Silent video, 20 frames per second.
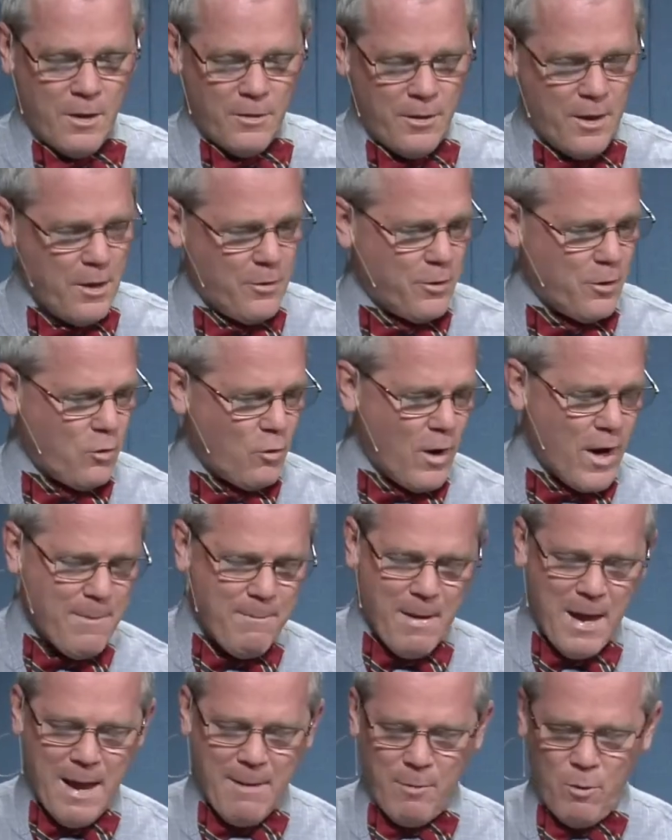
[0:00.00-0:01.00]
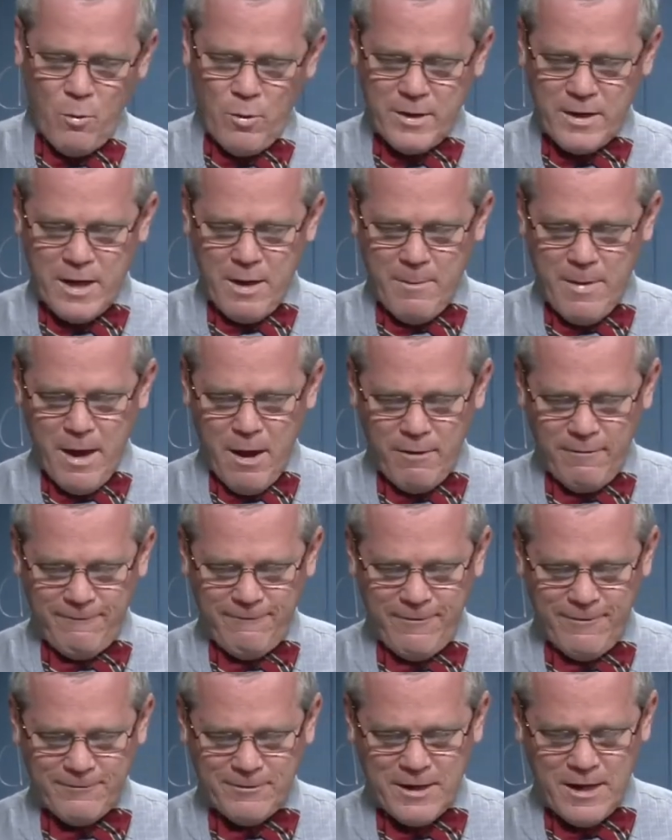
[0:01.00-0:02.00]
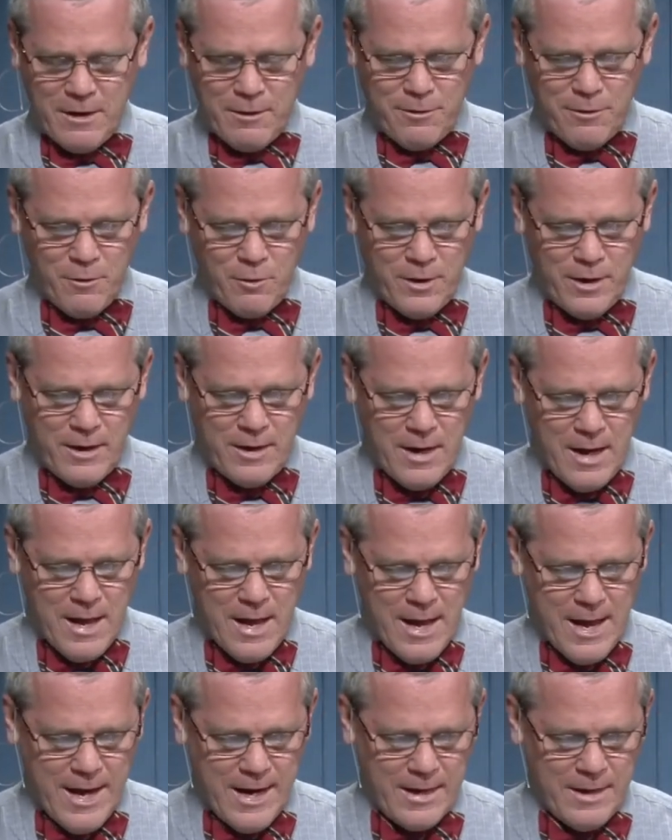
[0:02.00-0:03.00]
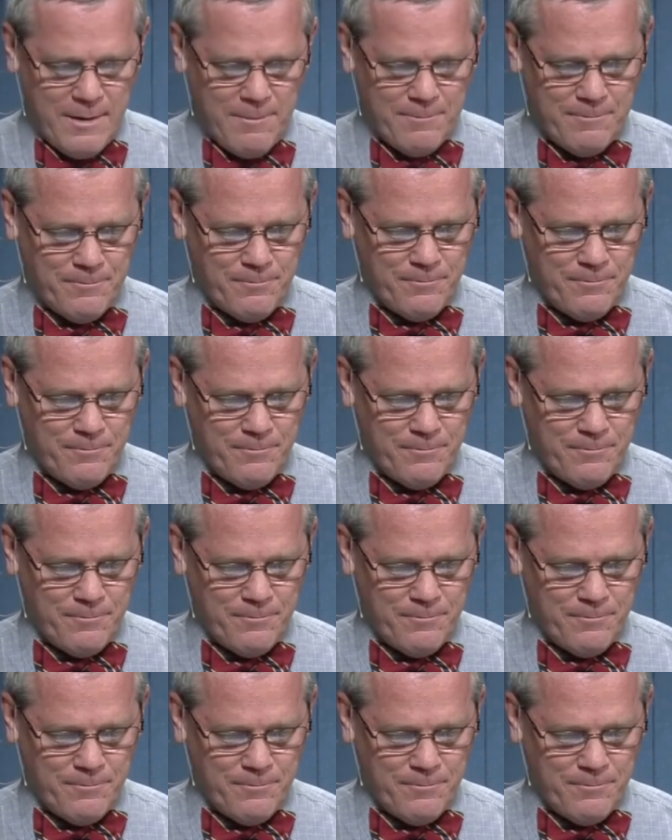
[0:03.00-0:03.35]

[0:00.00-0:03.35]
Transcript: Now, the Great Bible would come out in 1539,